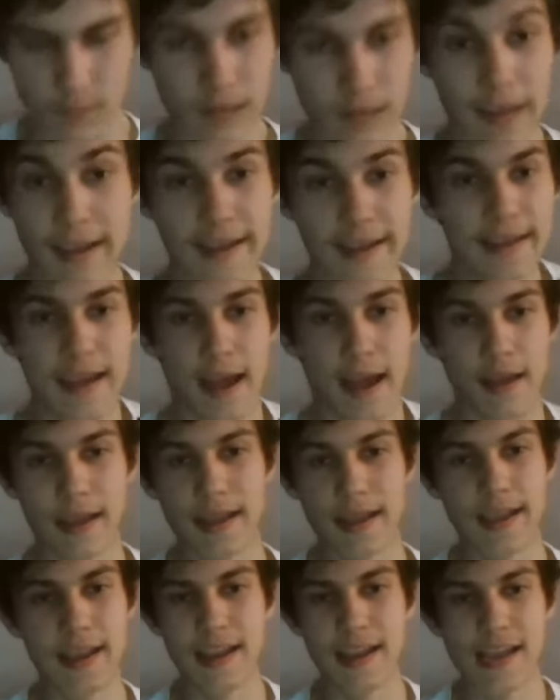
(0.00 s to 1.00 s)

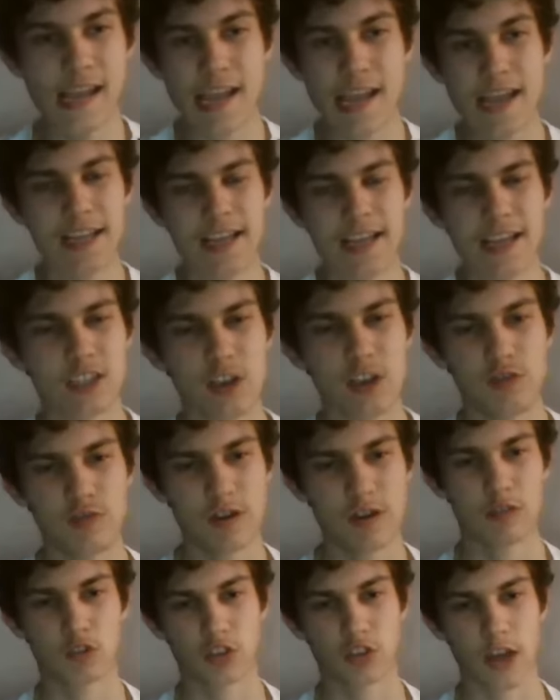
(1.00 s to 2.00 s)
it's a
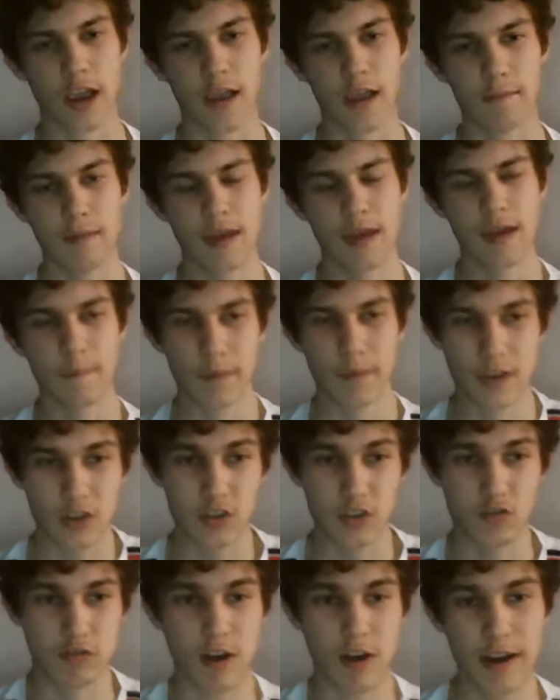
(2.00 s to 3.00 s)
real shame
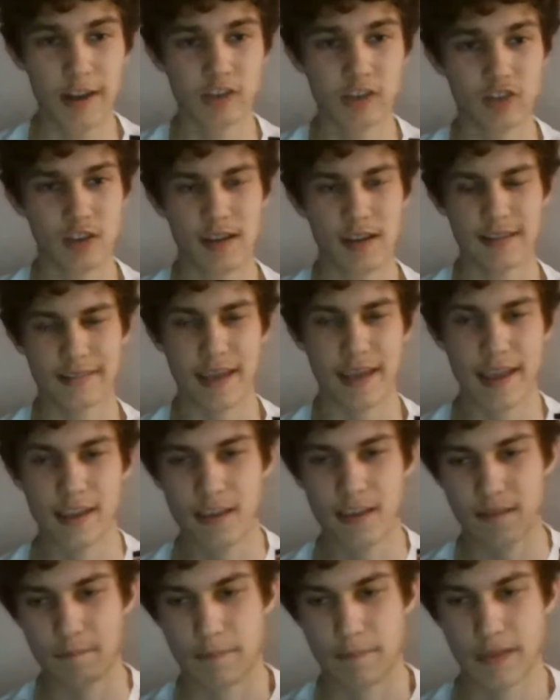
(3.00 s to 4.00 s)
because credit's gonna
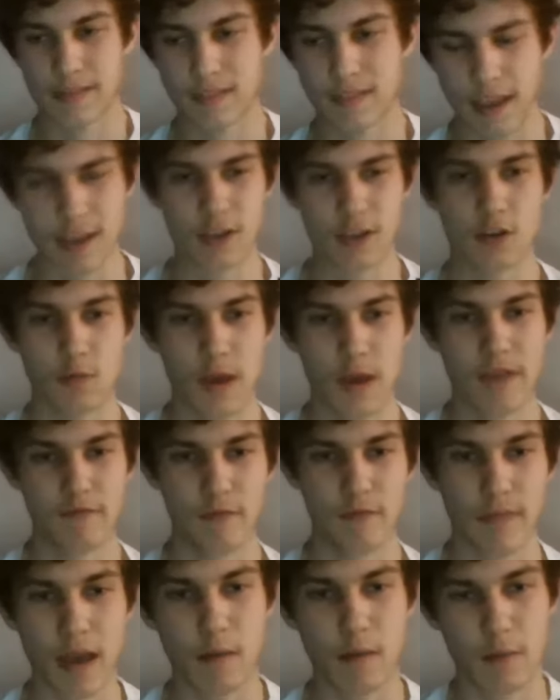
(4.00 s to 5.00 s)
be taken away
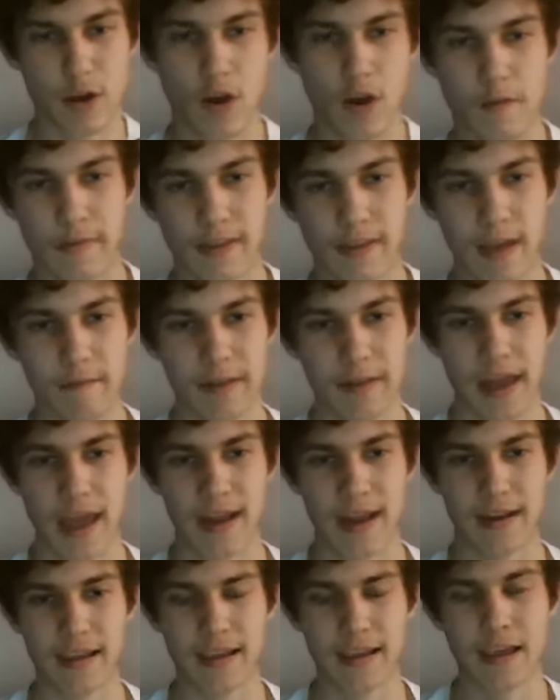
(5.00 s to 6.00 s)
from that win over Devin
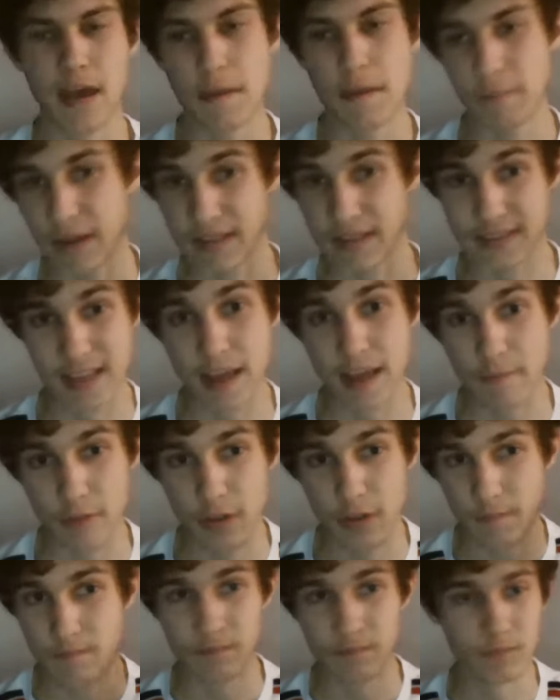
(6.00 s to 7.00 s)
Haney. But
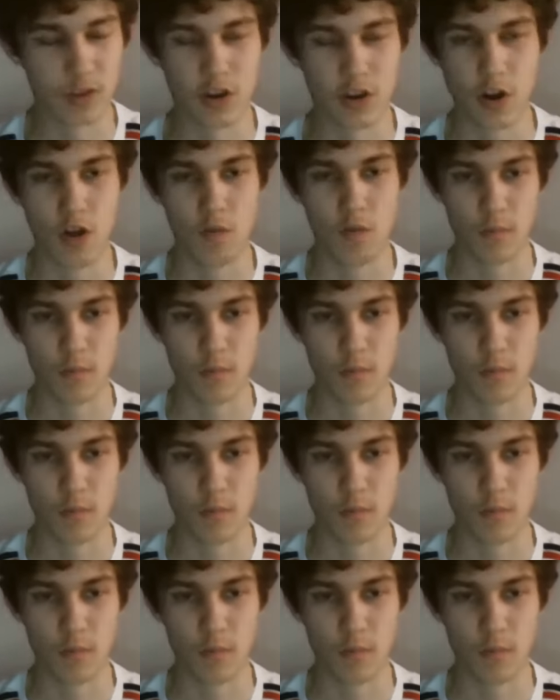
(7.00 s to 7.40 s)
Devin, you know,